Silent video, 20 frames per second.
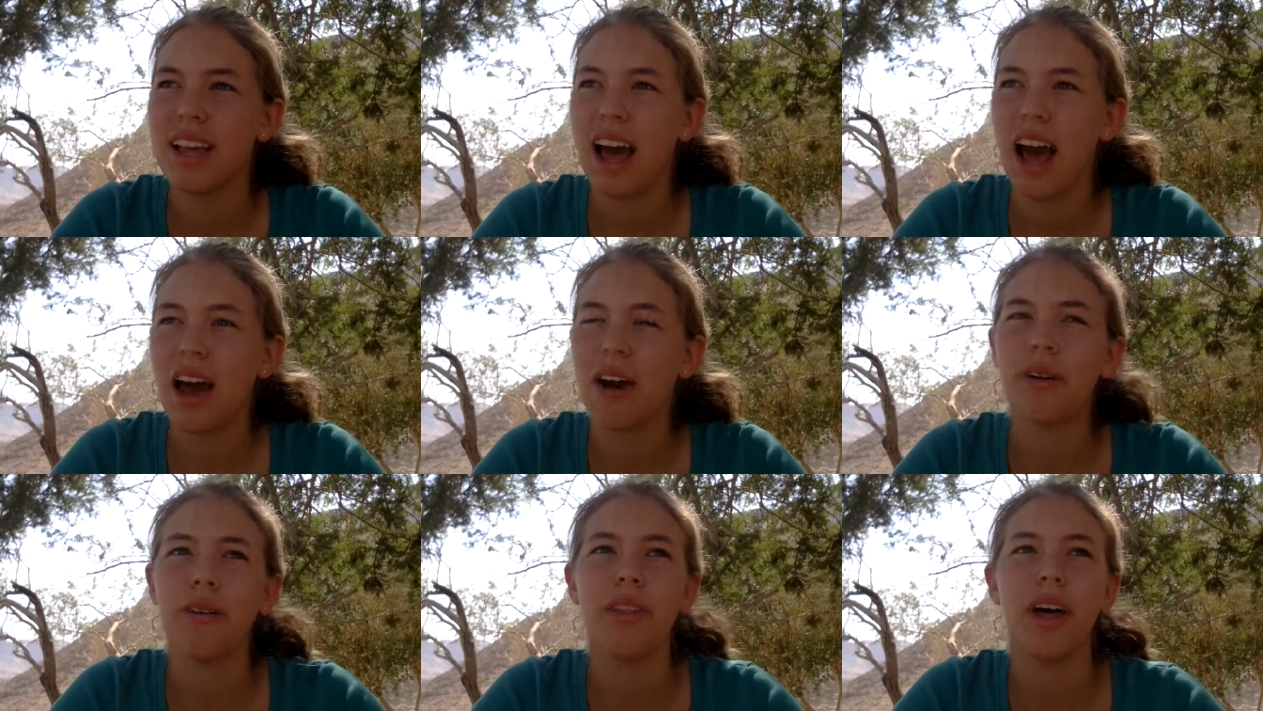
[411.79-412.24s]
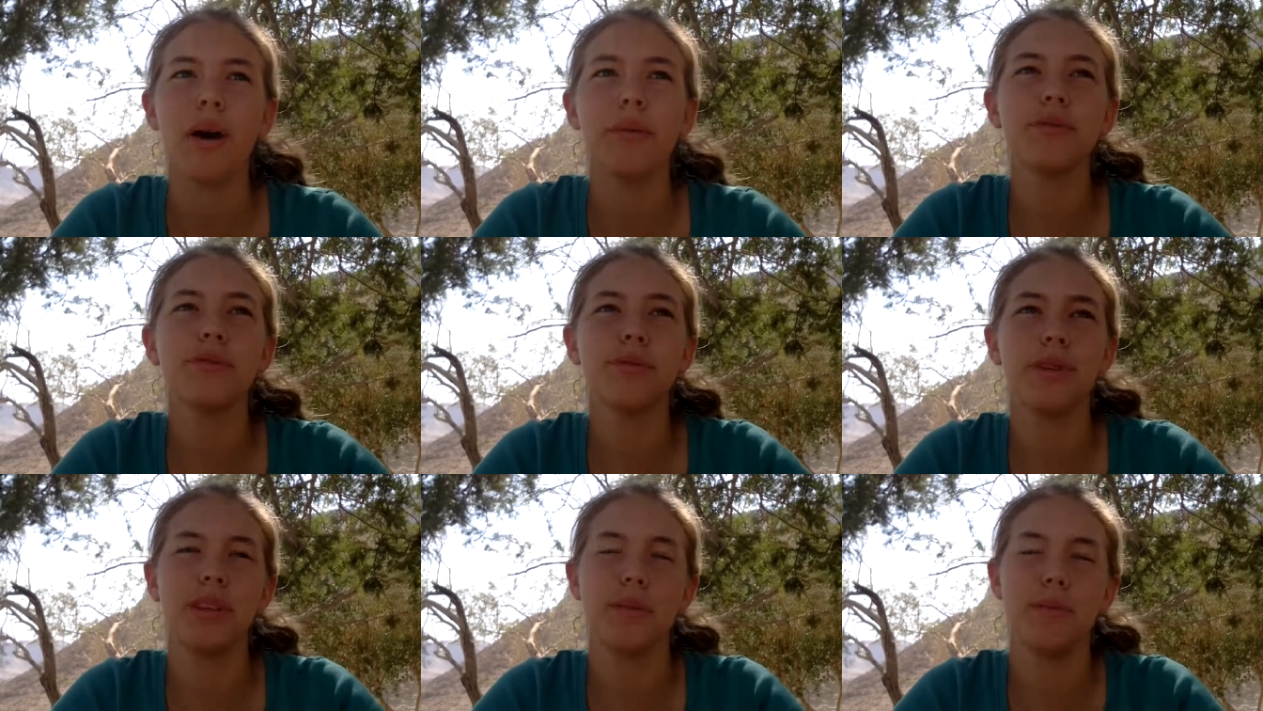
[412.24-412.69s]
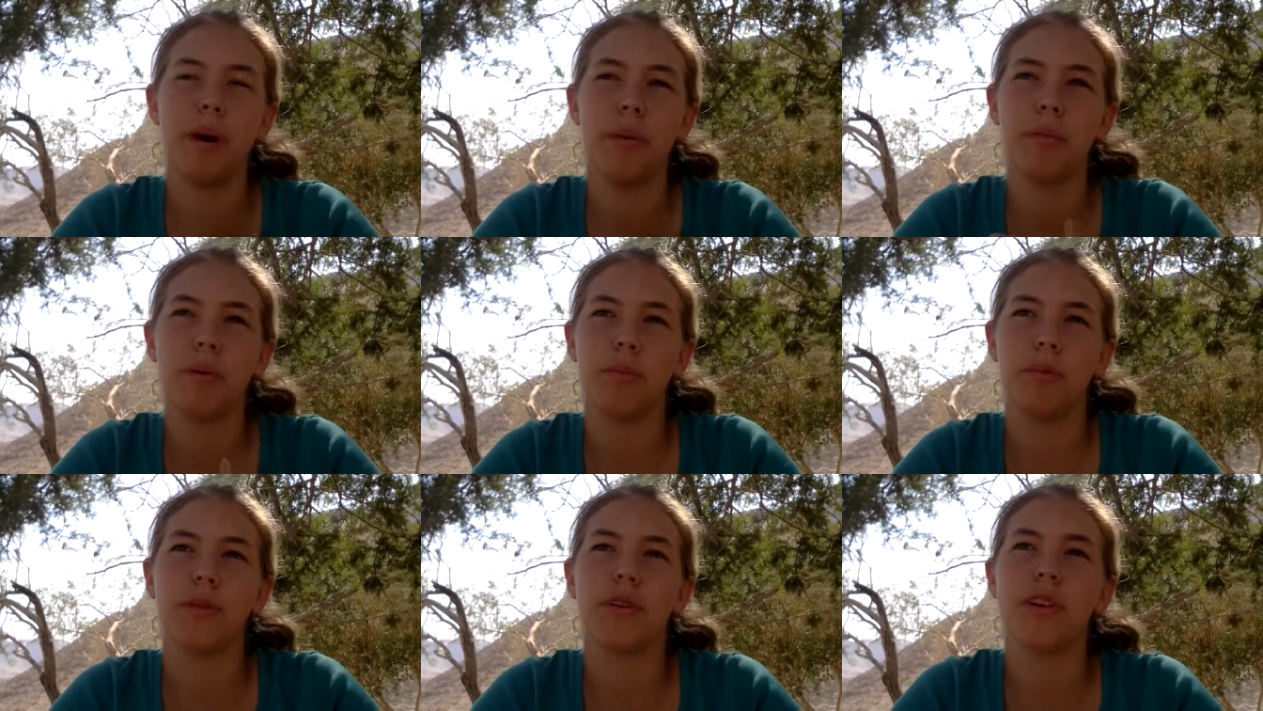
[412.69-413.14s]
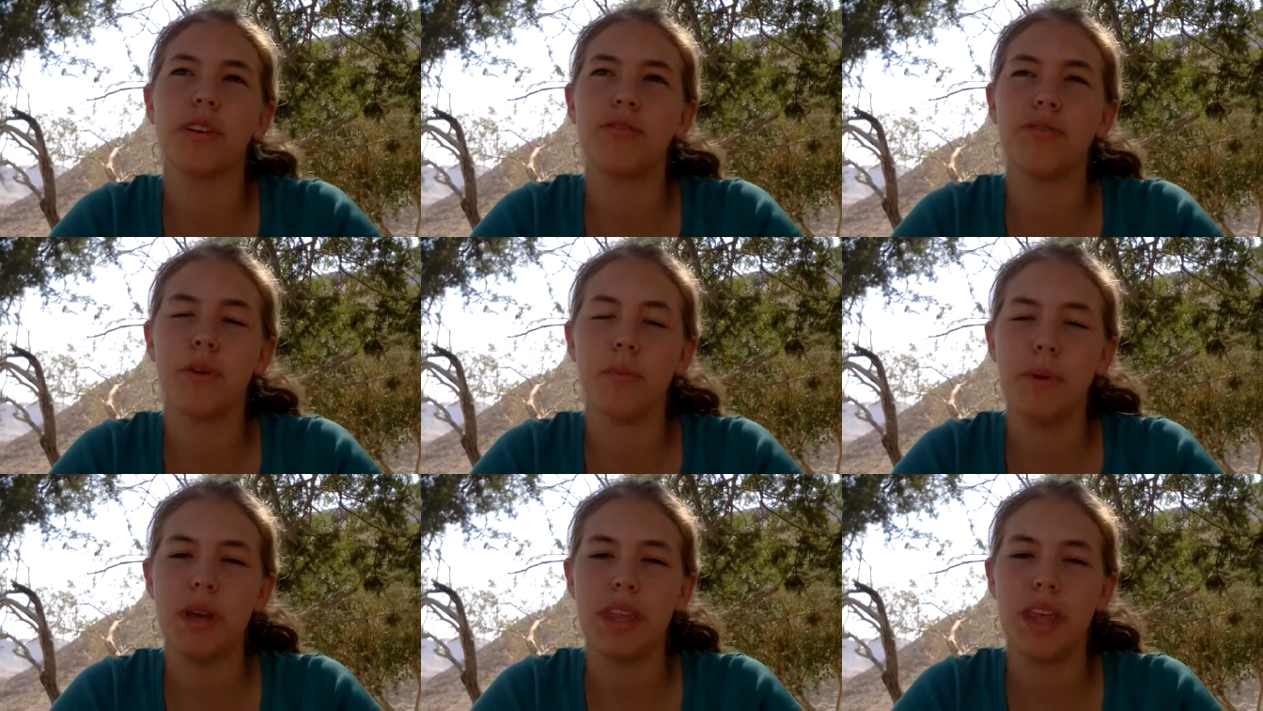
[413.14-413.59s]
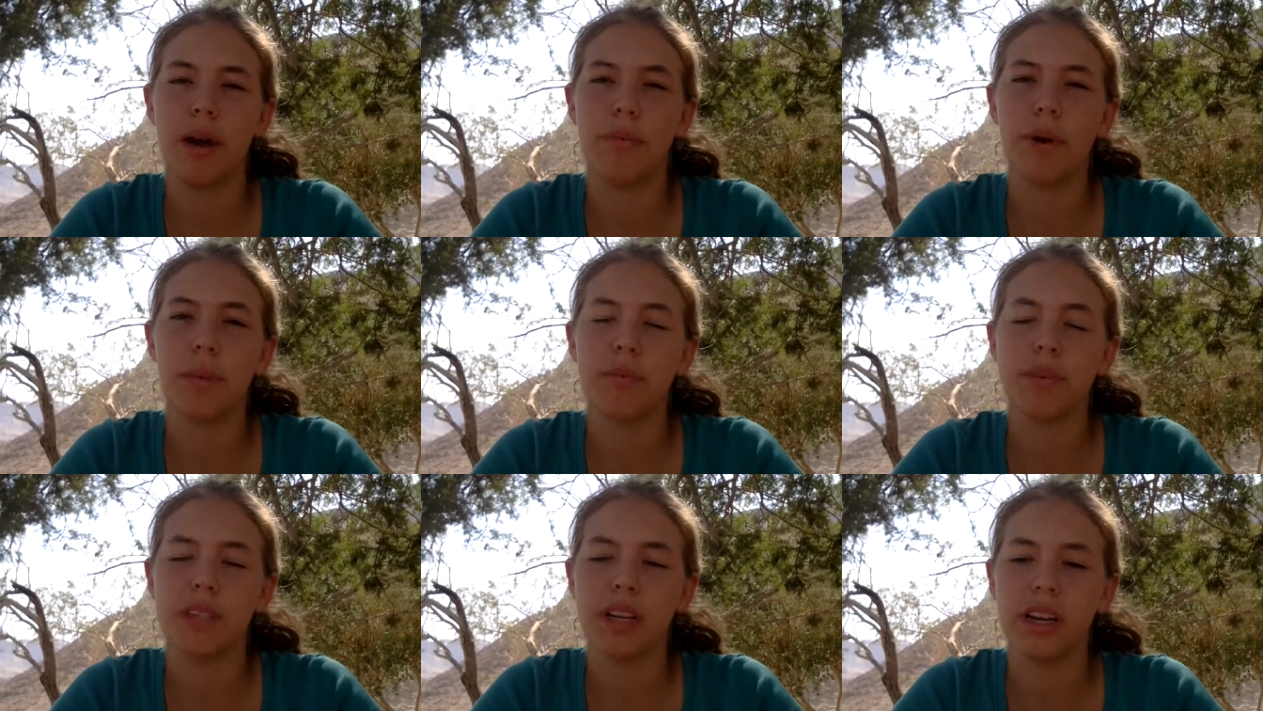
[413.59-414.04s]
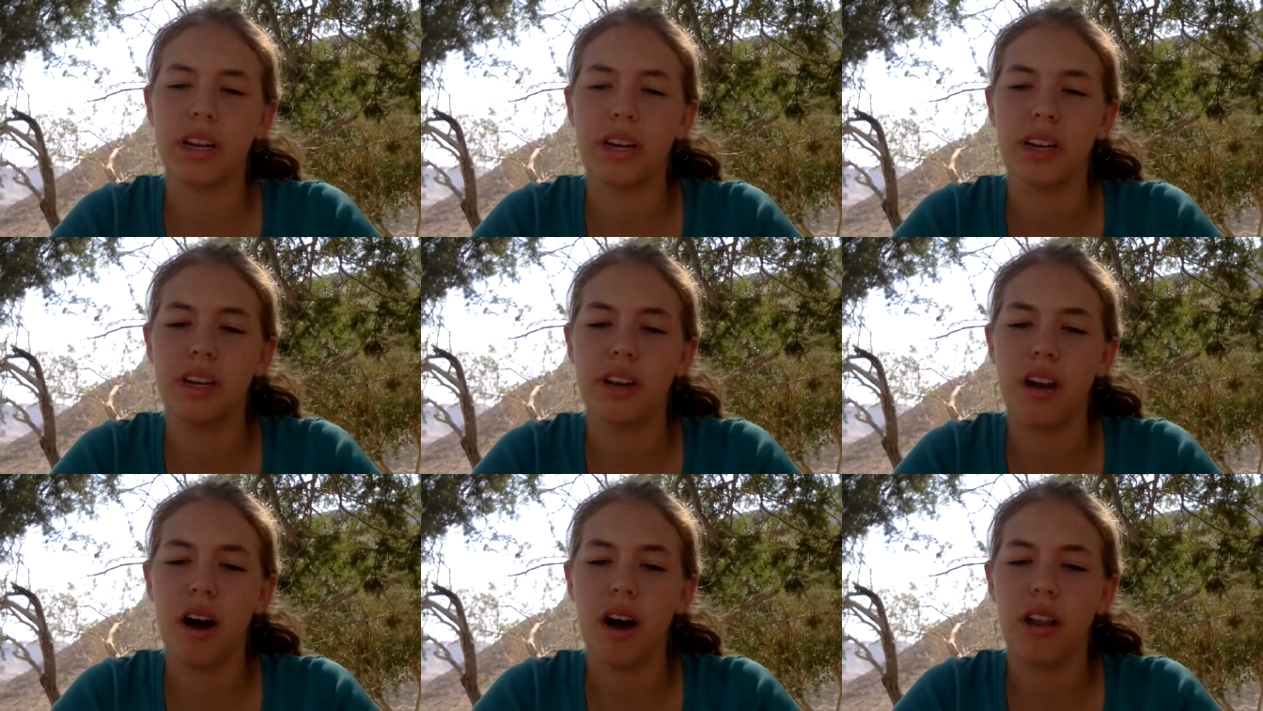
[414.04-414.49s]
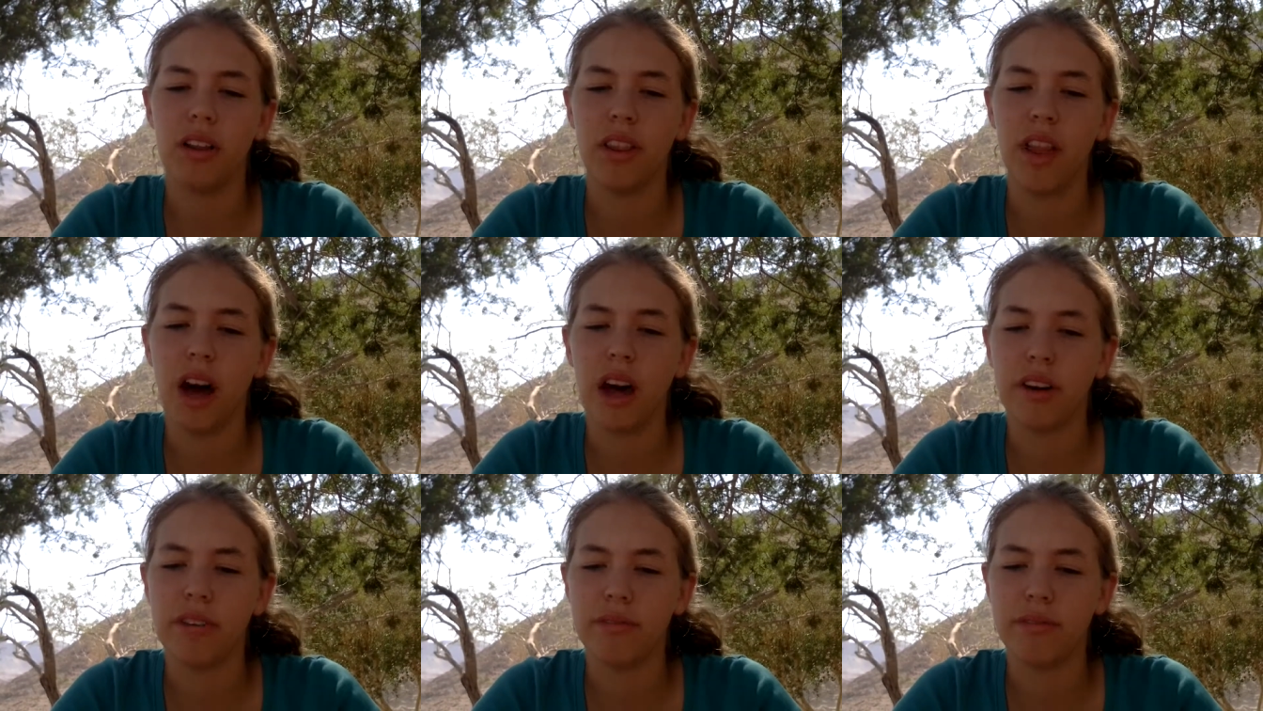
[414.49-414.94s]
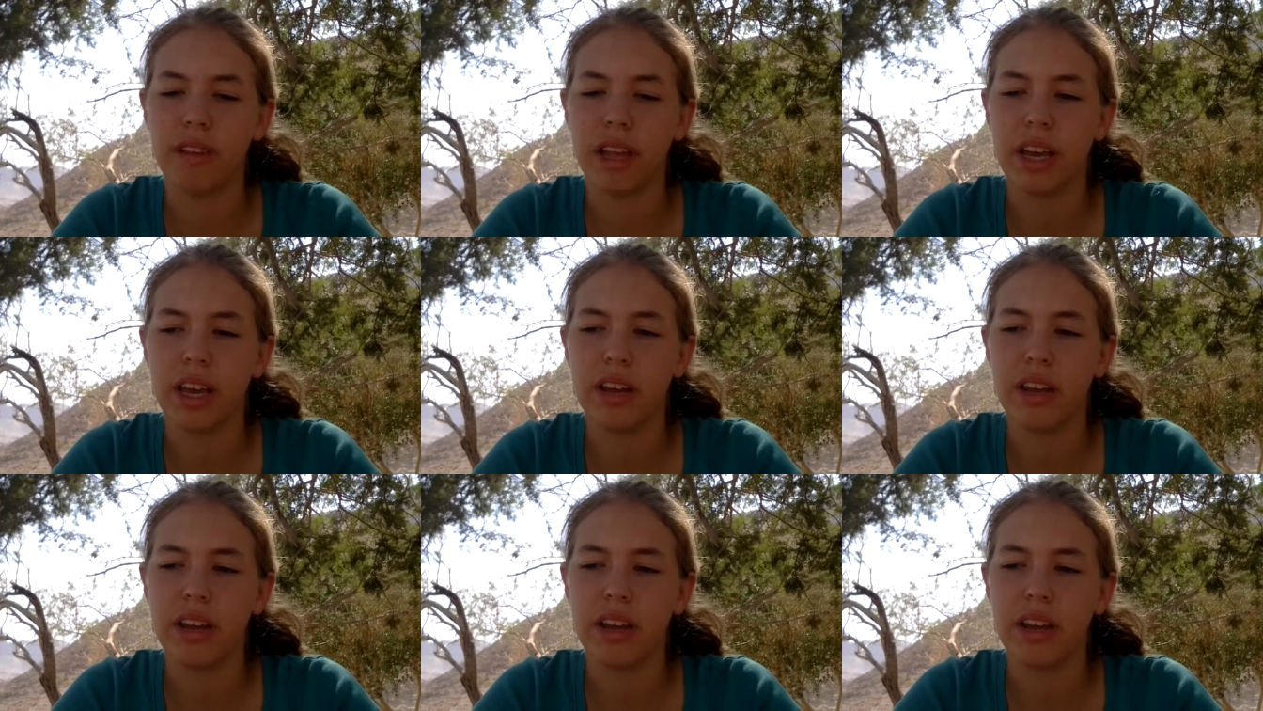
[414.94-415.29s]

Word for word: I don't know, that was really memorable, because for me that represented a lot of, like,